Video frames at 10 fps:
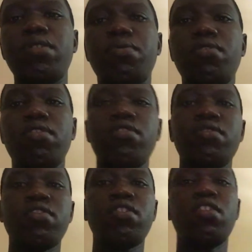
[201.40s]
People
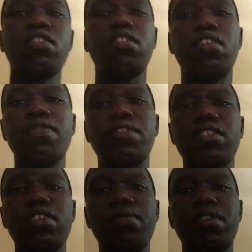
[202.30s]
love the
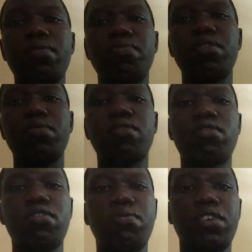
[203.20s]
game, and people
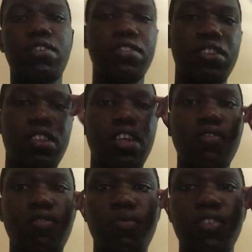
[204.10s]
come out in
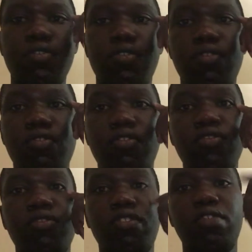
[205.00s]
large numbers to go
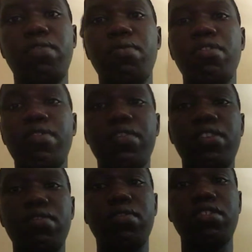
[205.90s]
to the football
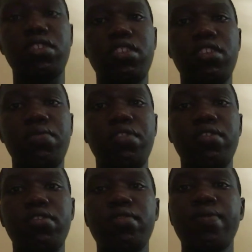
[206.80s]
field to watch the game, you
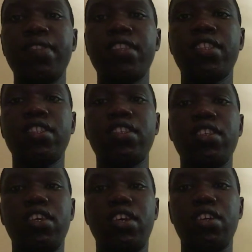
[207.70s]

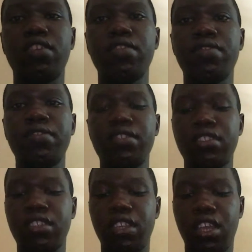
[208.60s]
know. Yeah,
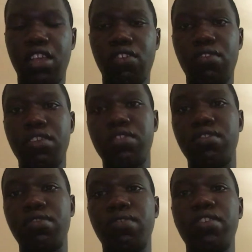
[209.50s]
I always
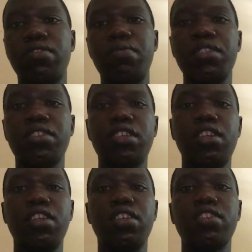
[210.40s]
don't want to miss
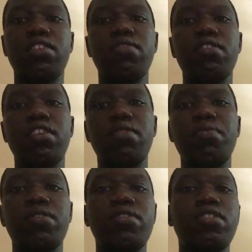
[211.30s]
any single game,
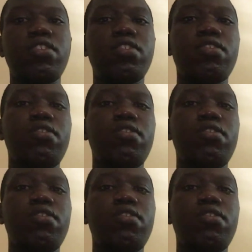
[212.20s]
because it's